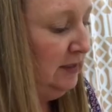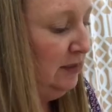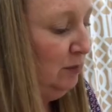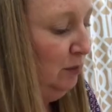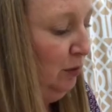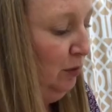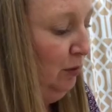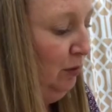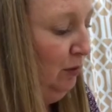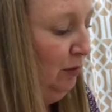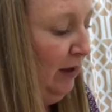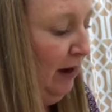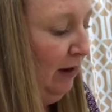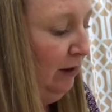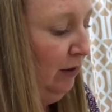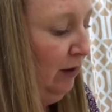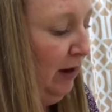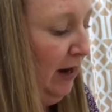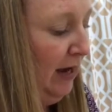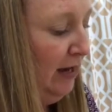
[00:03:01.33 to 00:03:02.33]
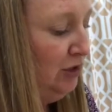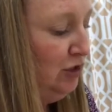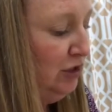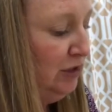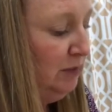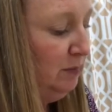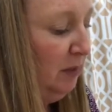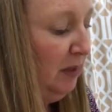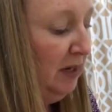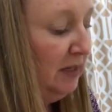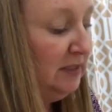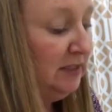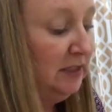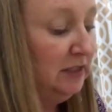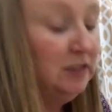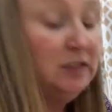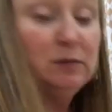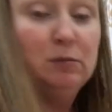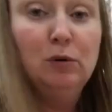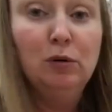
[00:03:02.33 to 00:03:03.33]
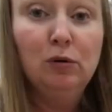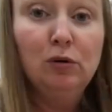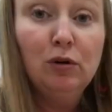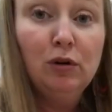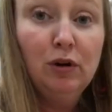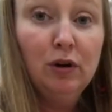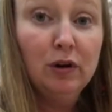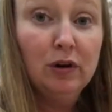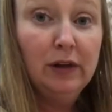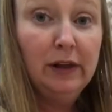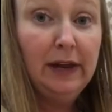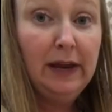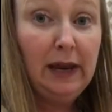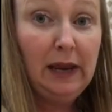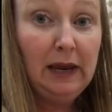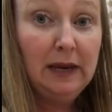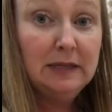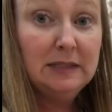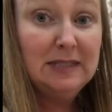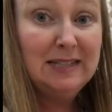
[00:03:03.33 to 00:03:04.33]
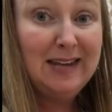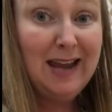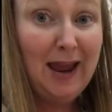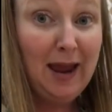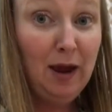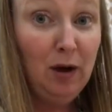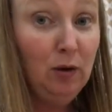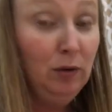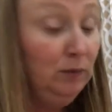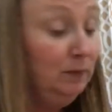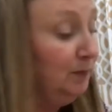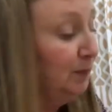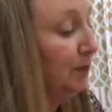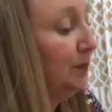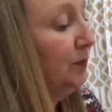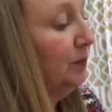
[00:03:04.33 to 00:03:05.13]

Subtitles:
smooth out your edges, because the smoother your clay is now,